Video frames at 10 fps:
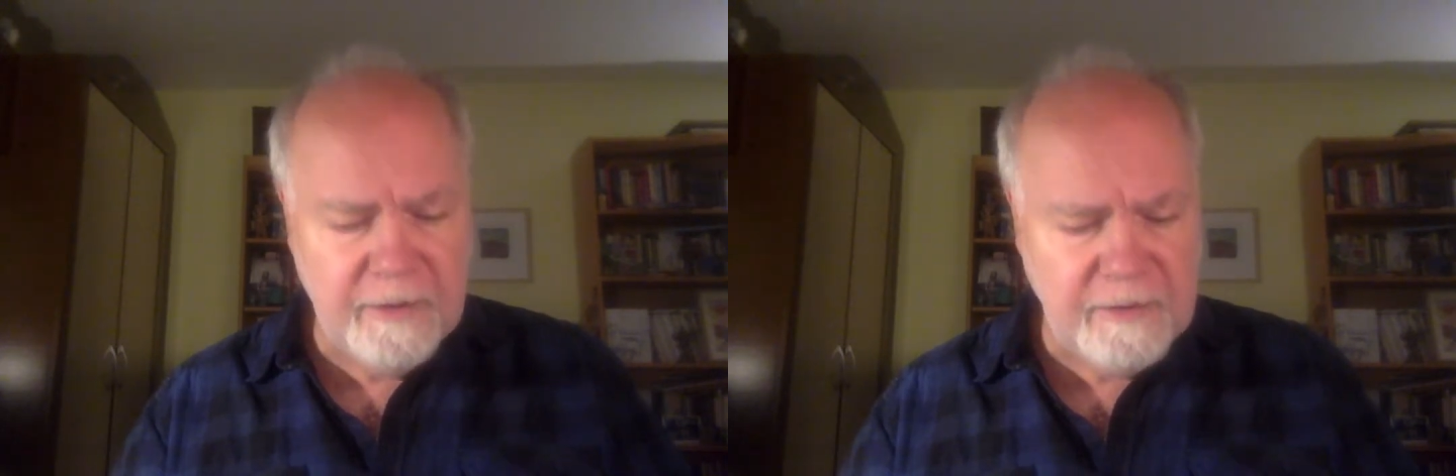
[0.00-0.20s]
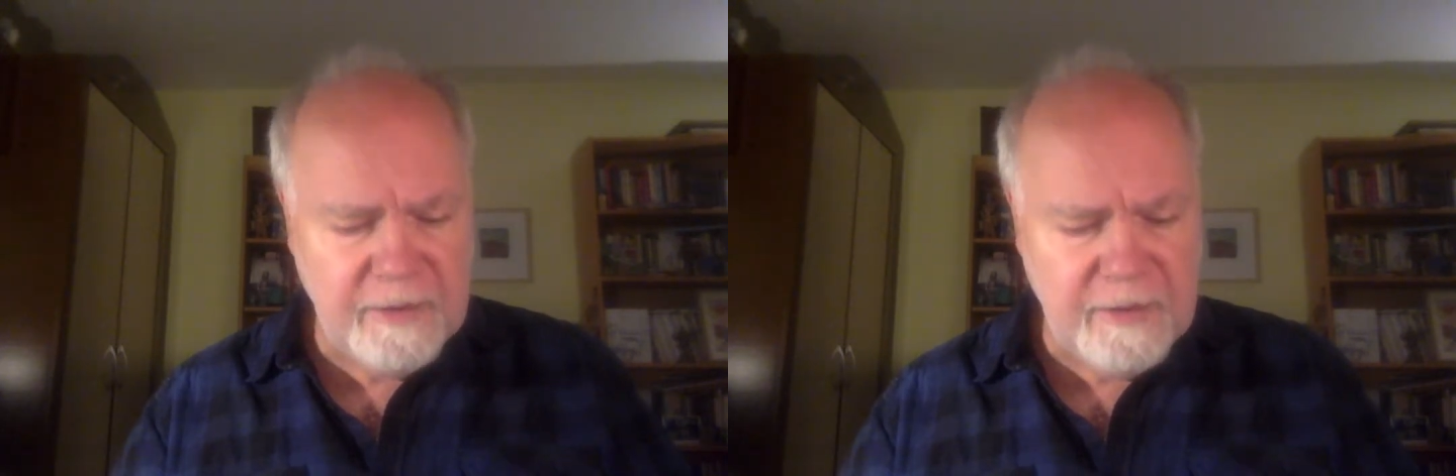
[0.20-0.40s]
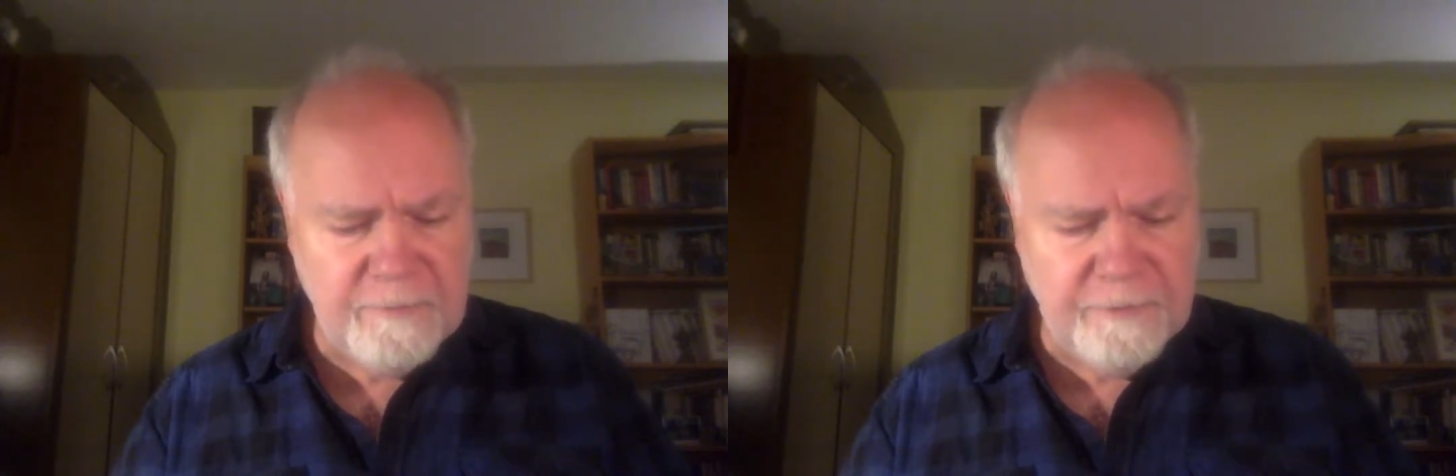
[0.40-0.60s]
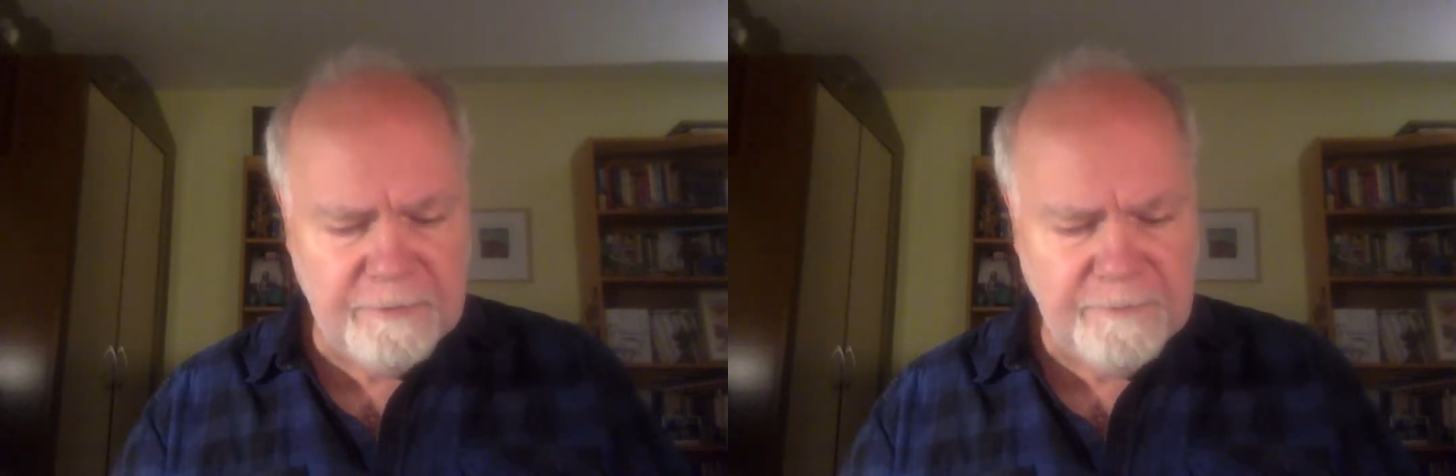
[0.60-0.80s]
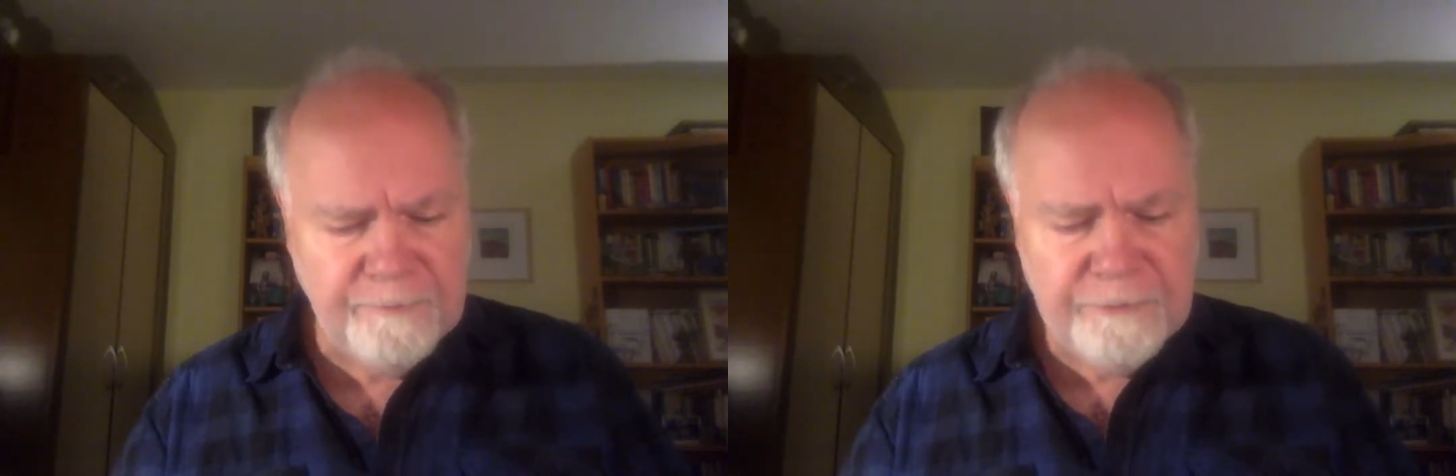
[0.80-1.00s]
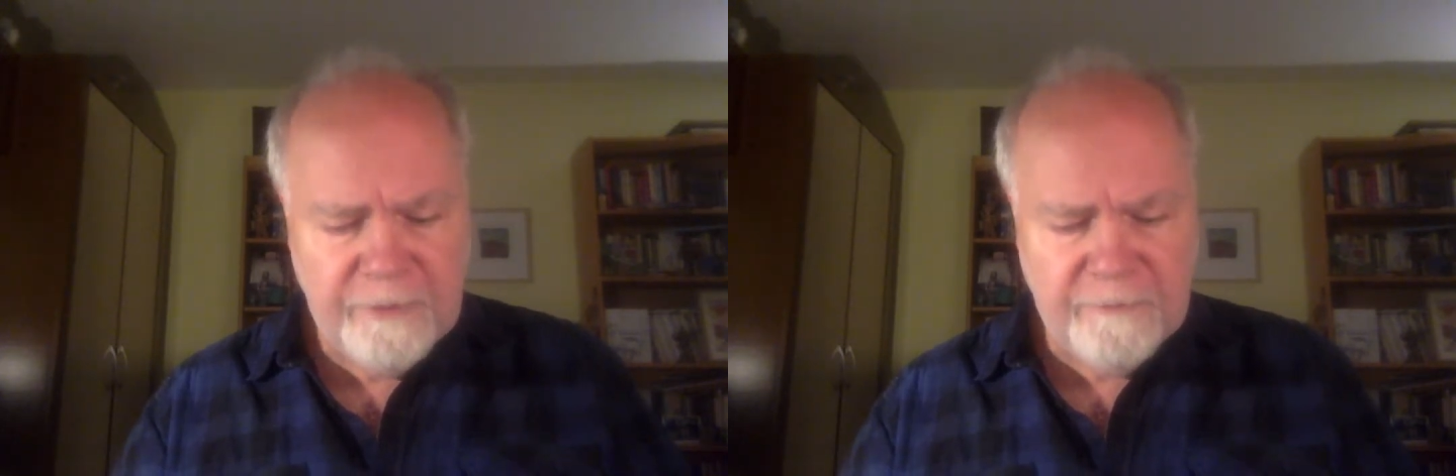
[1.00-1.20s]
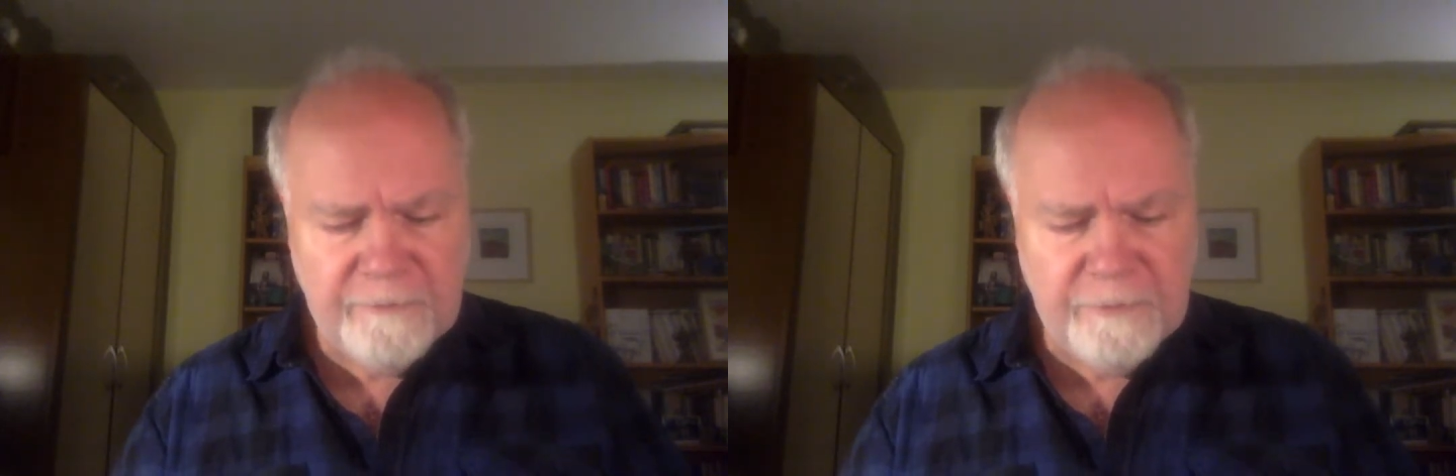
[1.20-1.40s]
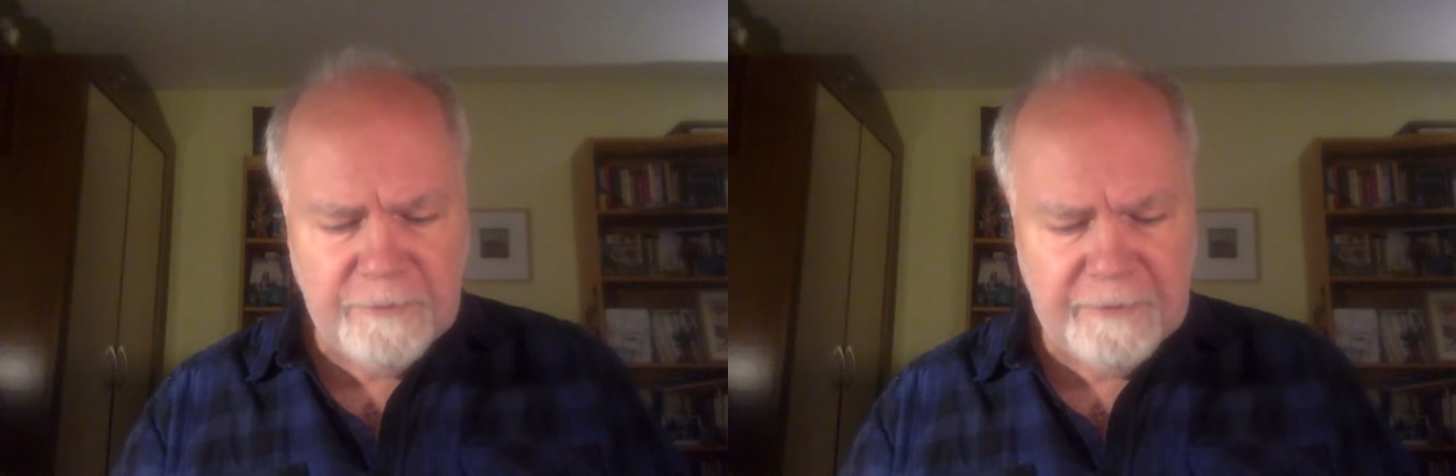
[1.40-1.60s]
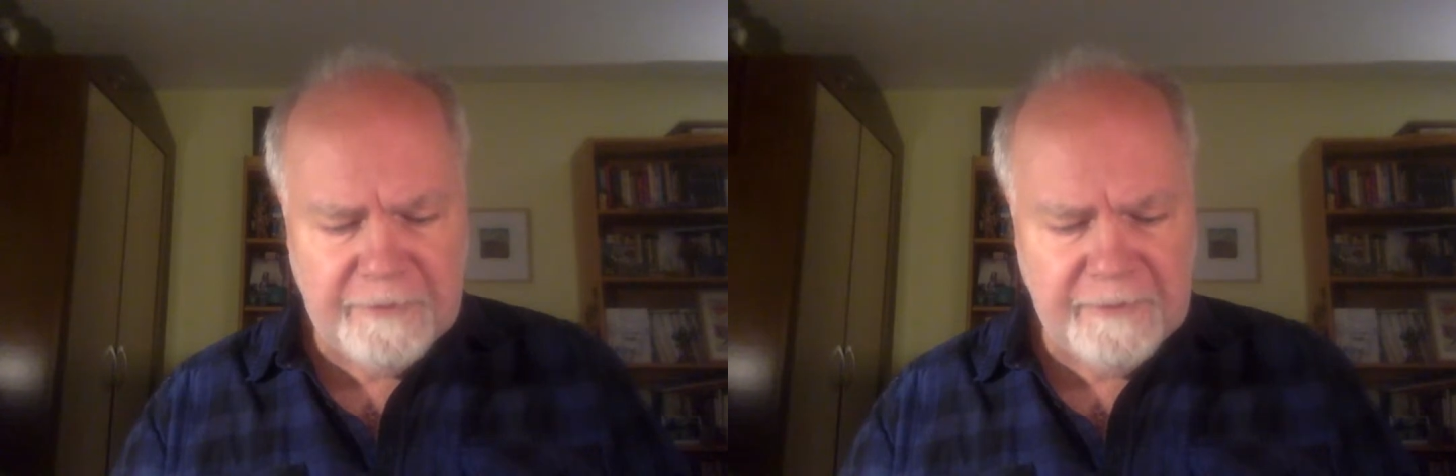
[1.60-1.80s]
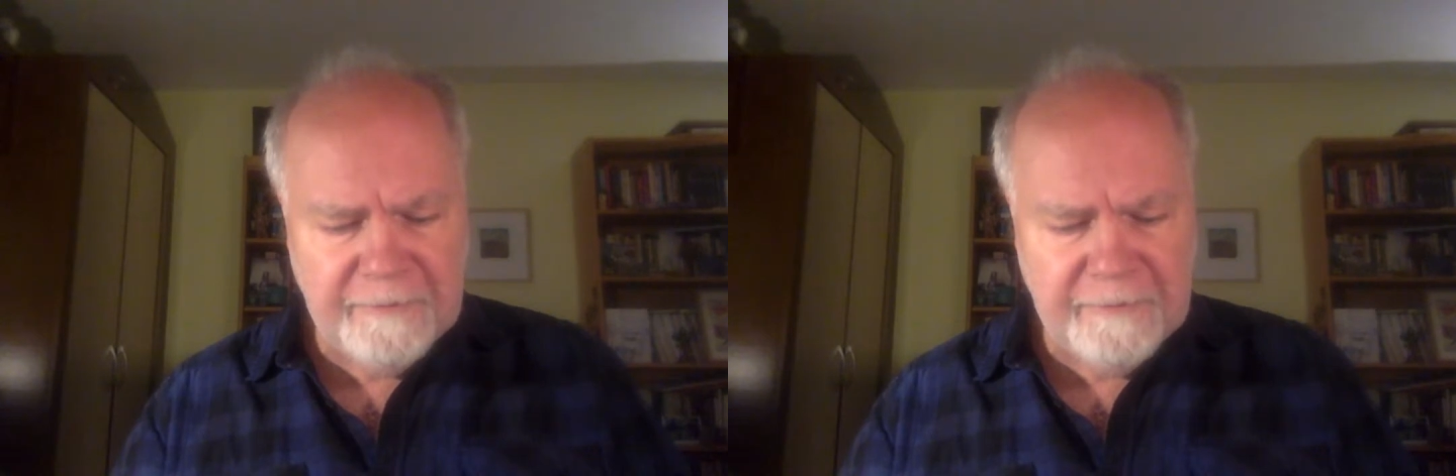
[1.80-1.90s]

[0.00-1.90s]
and Hebrew, of course.